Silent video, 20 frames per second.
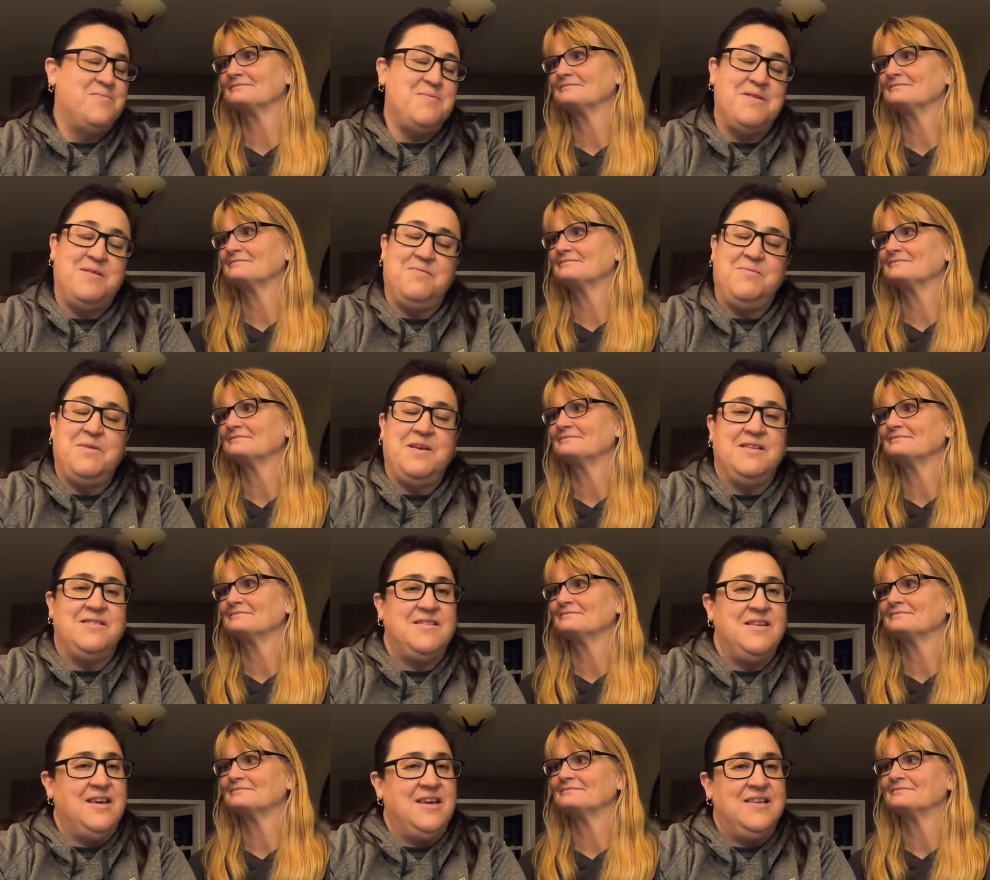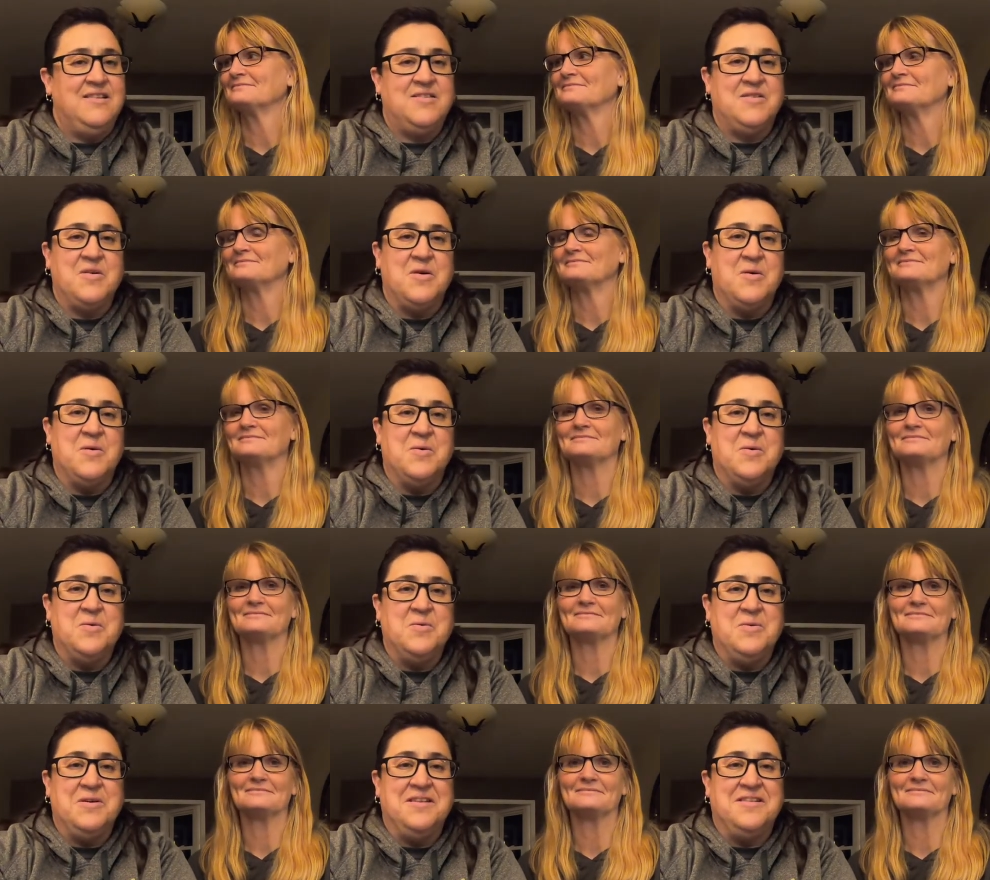Speaker 1: been busy,
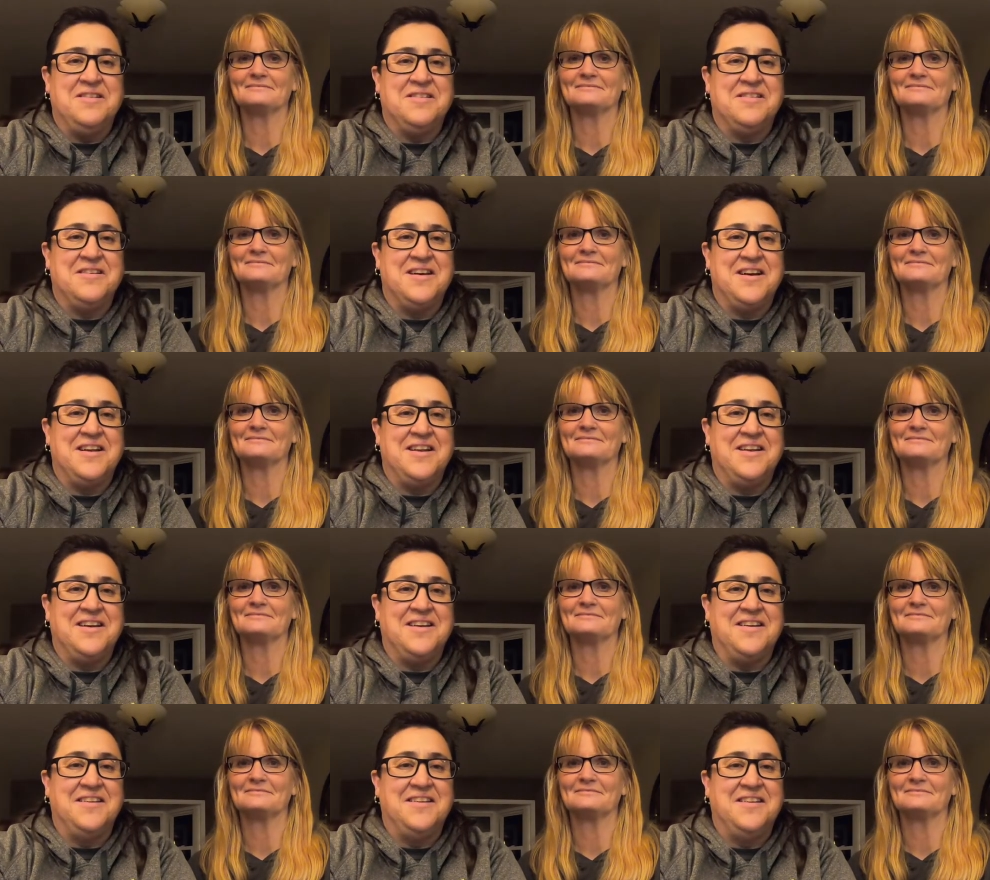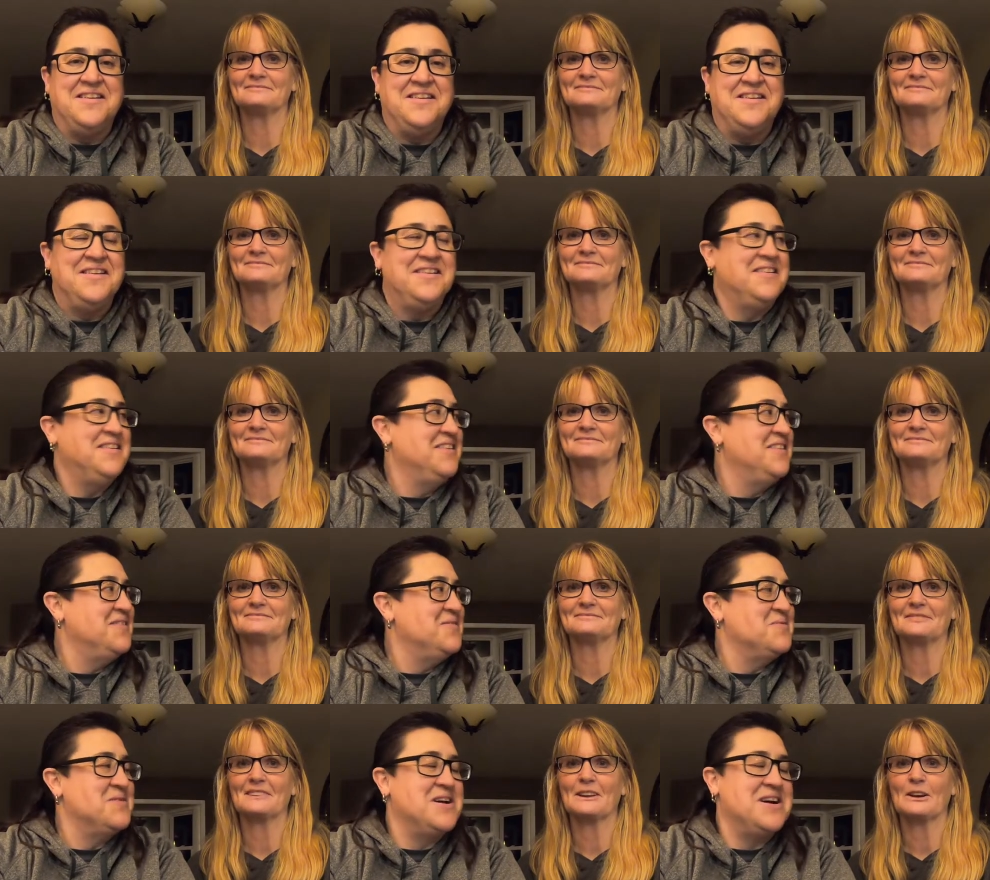so we just kind of
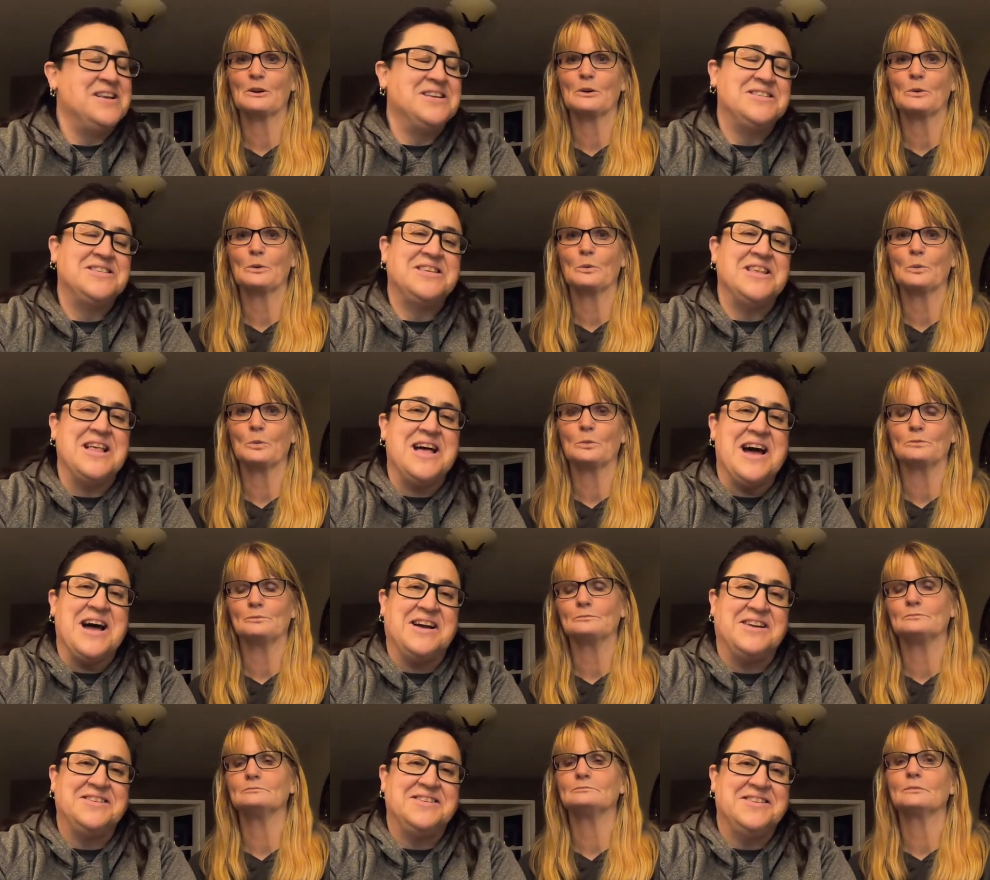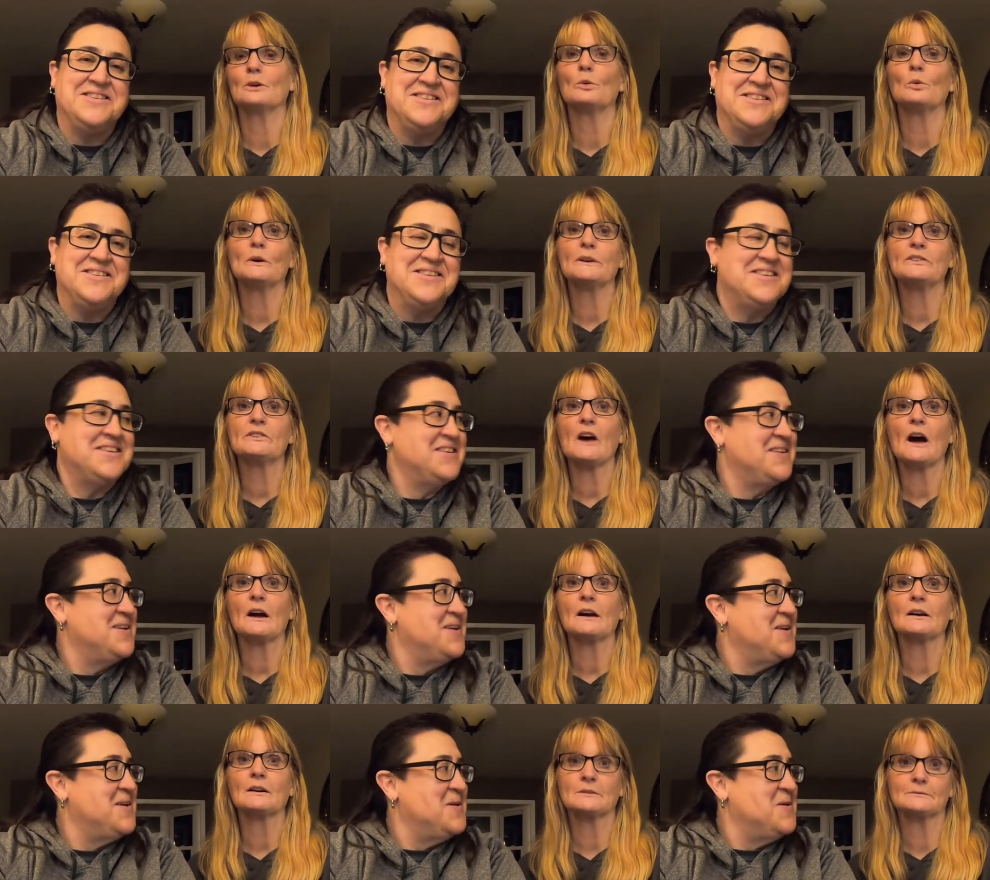we kind of slacked. We
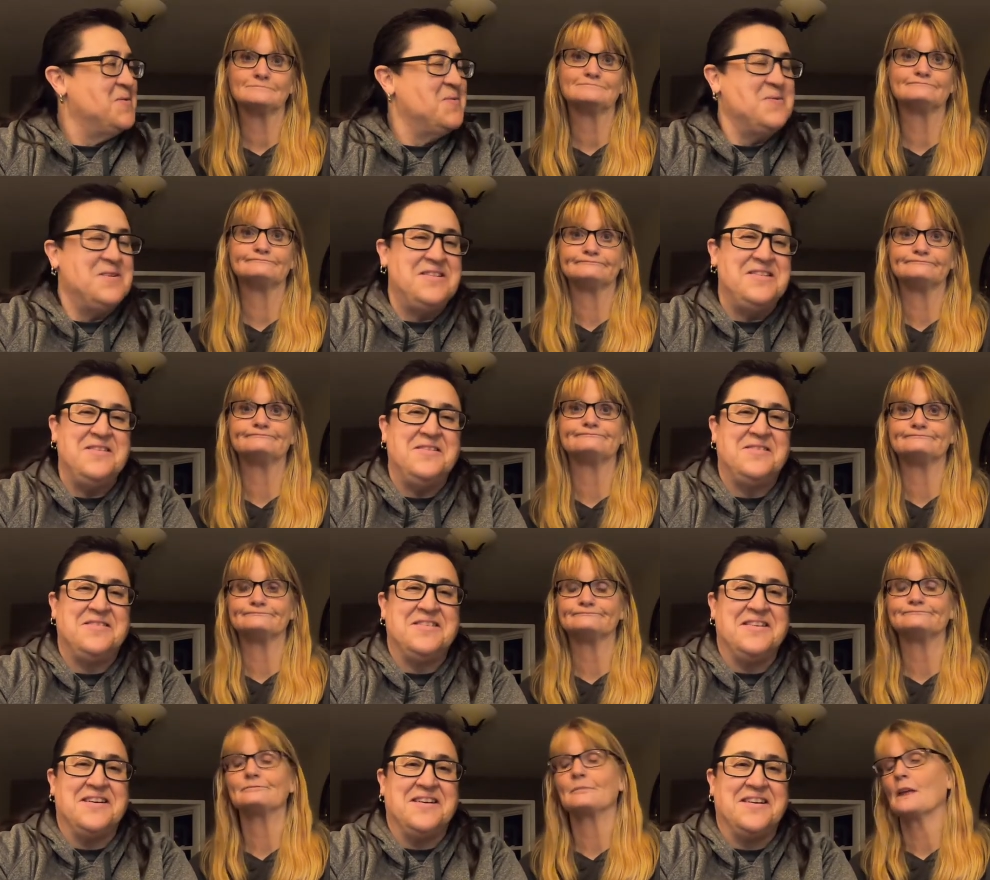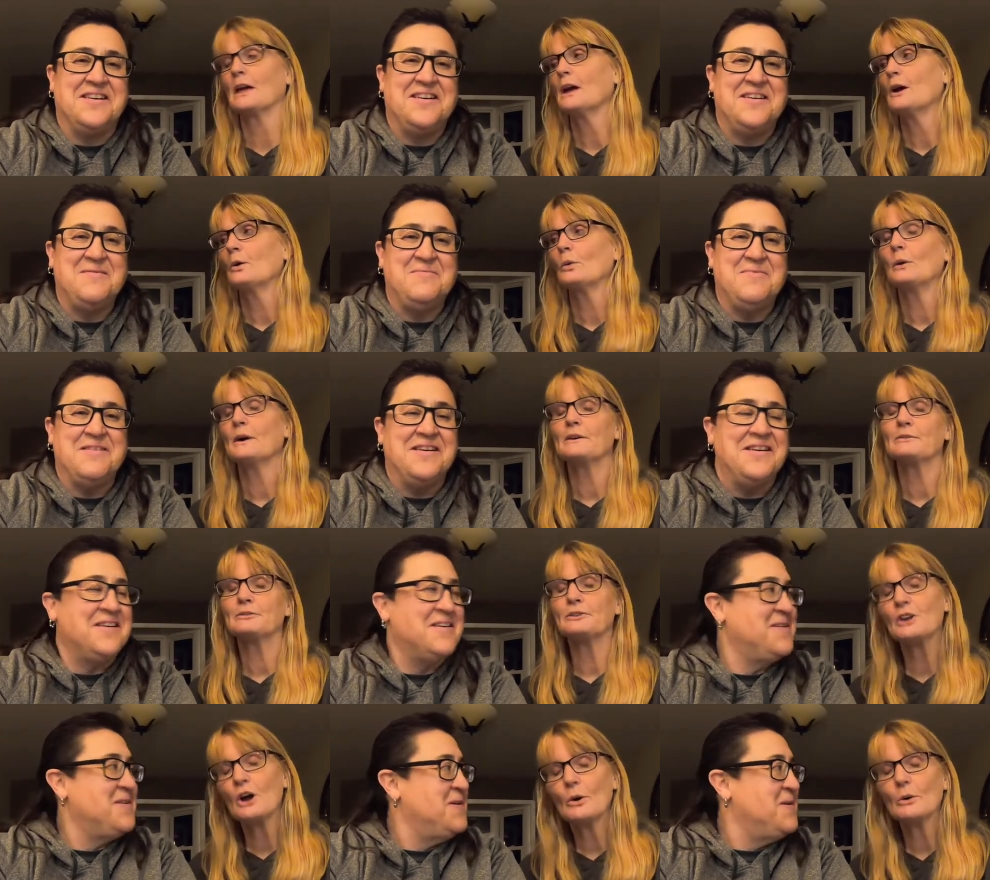suck. We do suck.
Speaker 2: We
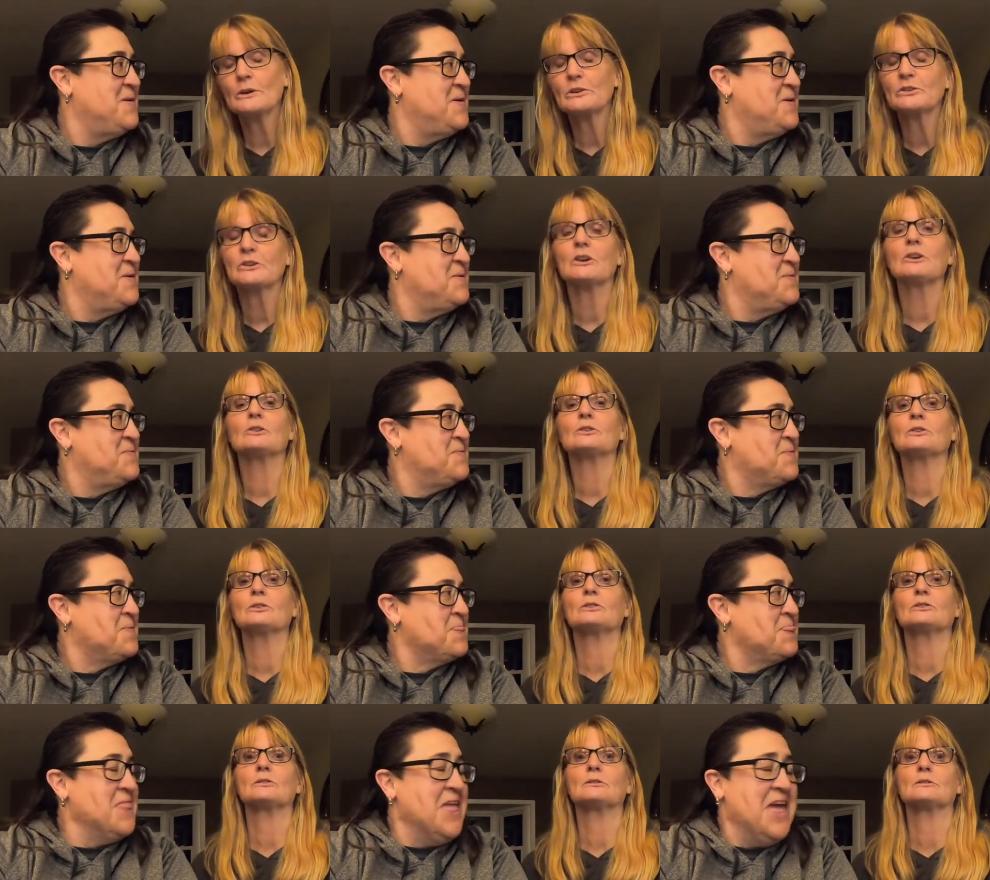have no excuse.